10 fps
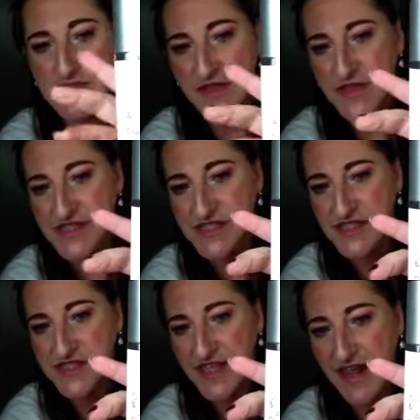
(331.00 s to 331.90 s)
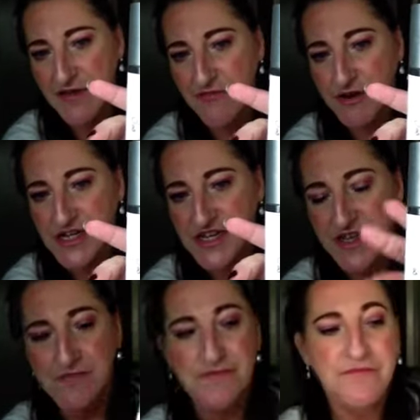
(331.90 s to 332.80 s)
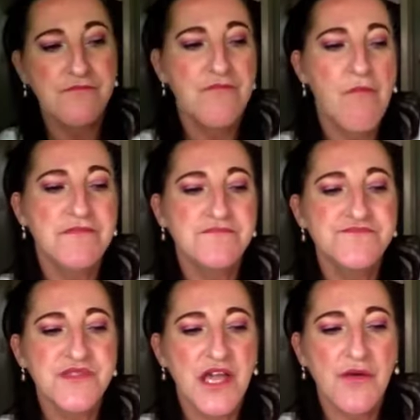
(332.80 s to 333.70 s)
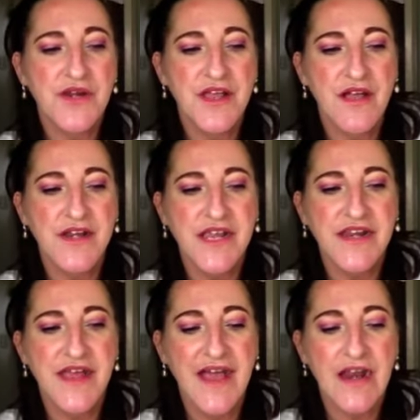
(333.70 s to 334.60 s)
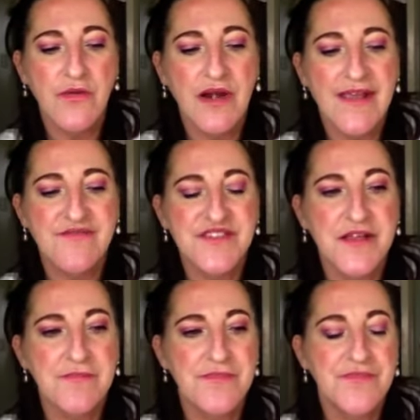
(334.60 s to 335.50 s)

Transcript: And this is the Ella Freda Coconut Honey in Aloe Cleanser.